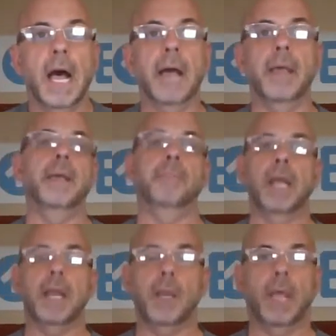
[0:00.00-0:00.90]

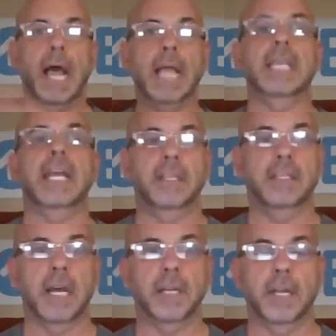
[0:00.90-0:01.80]
But anyway, I get
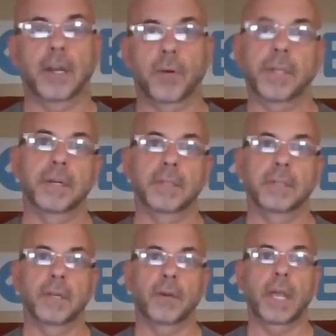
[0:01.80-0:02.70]
these content
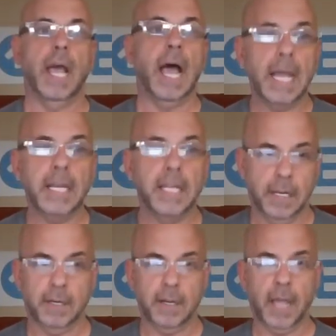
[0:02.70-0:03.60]
creators. Okay. I did
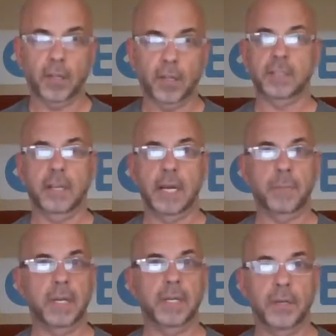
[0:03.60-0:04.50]
it. I lost a
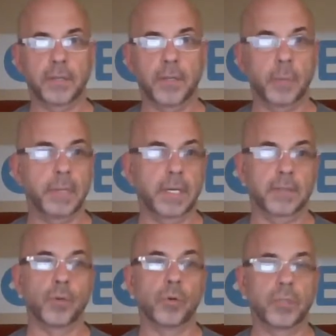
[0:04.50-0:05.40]
company years ago
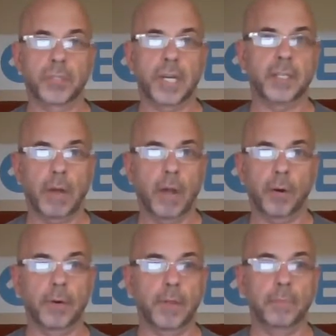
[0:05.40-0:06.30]
because Google changed their
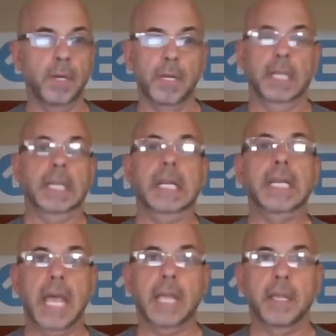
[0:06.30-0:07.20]
algorithm in a
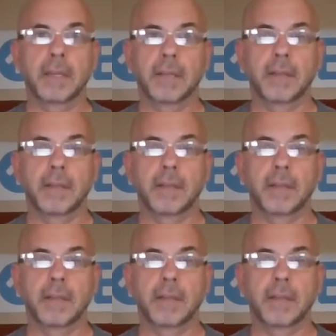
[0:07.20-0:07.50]
day.